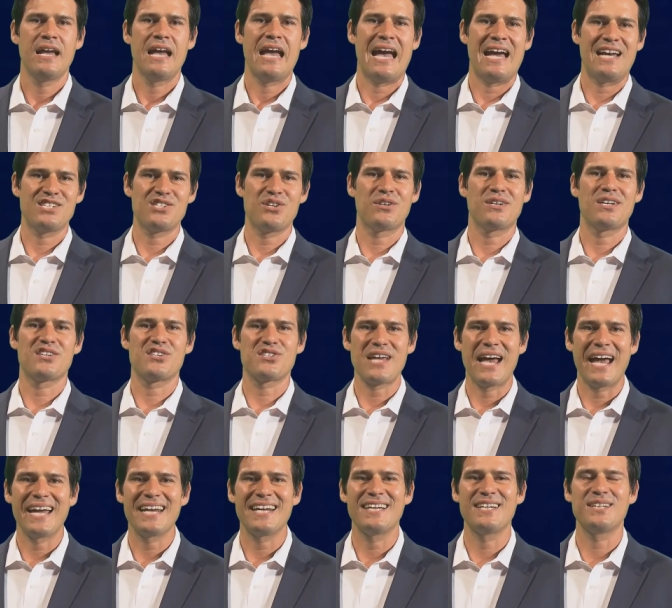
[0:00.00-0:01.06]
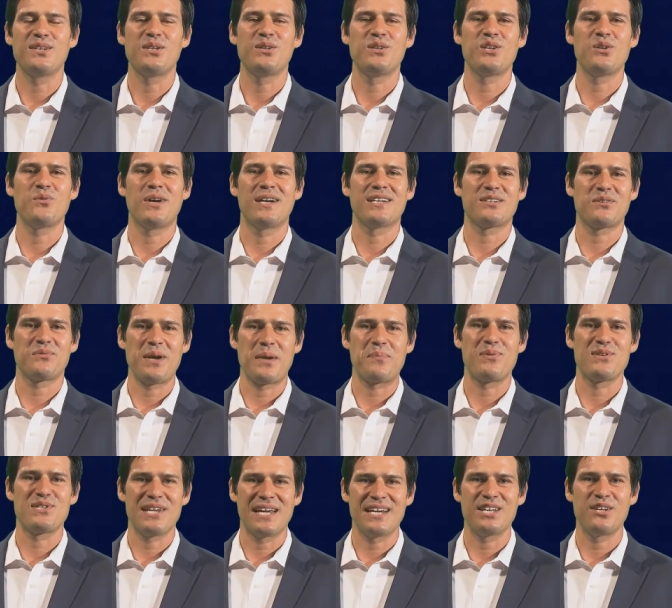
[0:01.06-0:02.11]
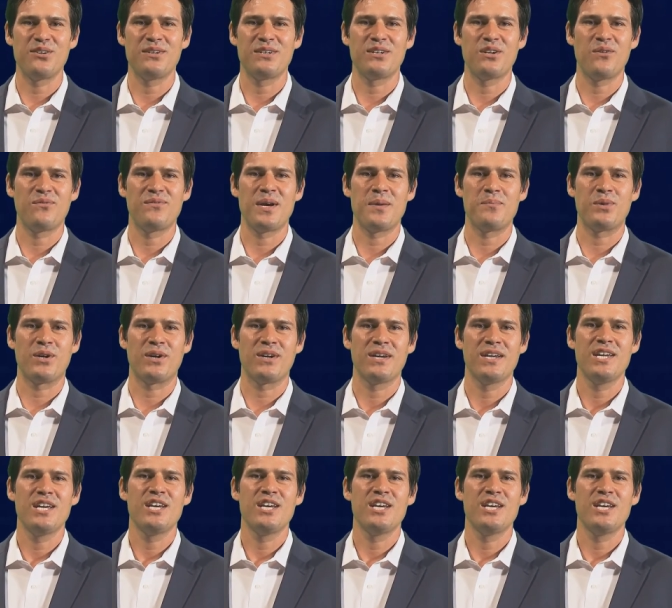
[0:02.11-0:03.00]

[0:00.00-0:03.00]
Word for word: As you're deciding who you want to represent you in November,